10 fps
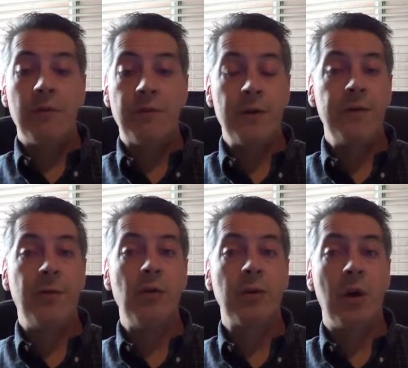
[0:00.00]
free
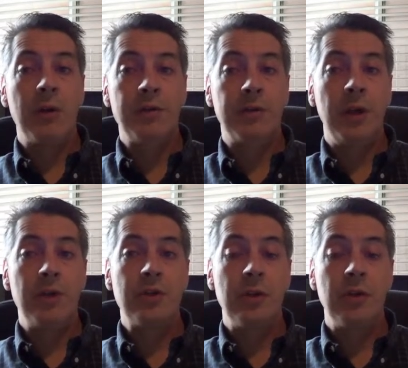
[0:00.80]
phone
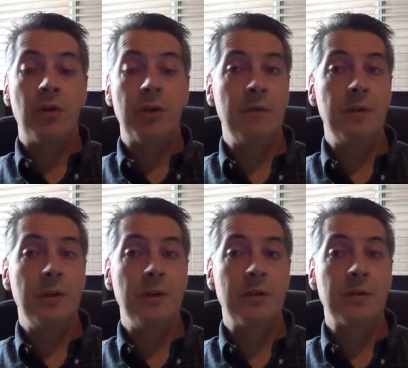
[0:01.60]
consultation at your
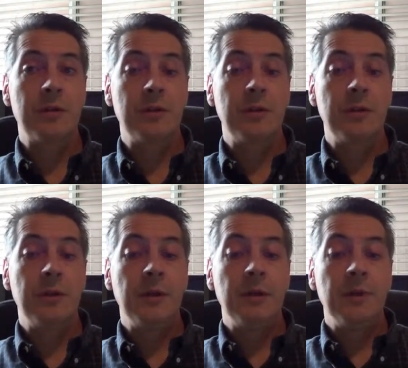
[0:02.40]
convenience.
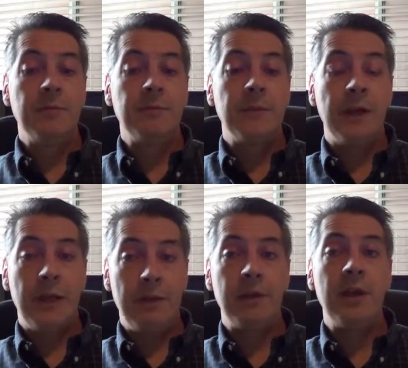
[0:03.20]

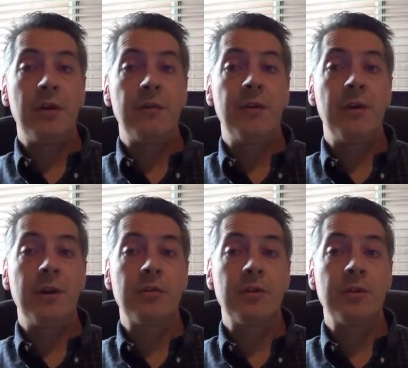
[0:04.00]
Again, thank you for your
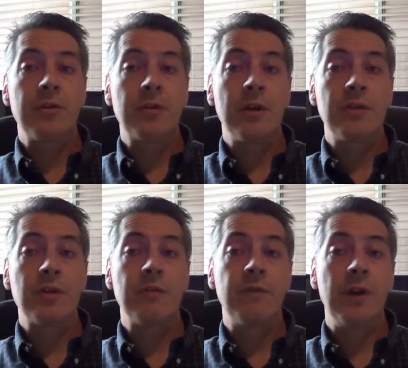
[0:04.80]
interest in
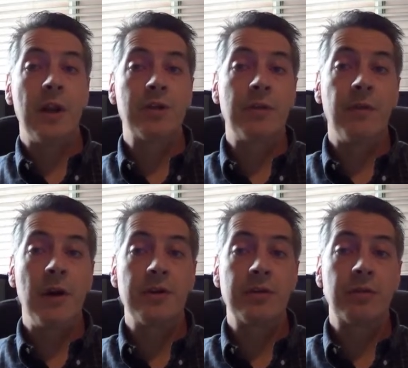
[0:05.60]
Transition Financial
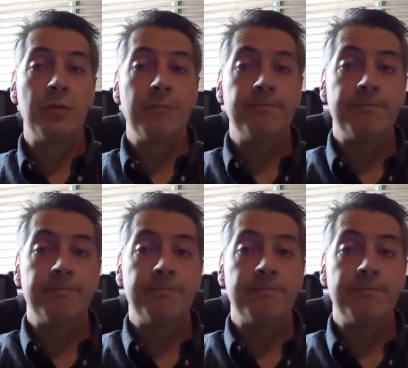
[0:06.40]
Advisors Group.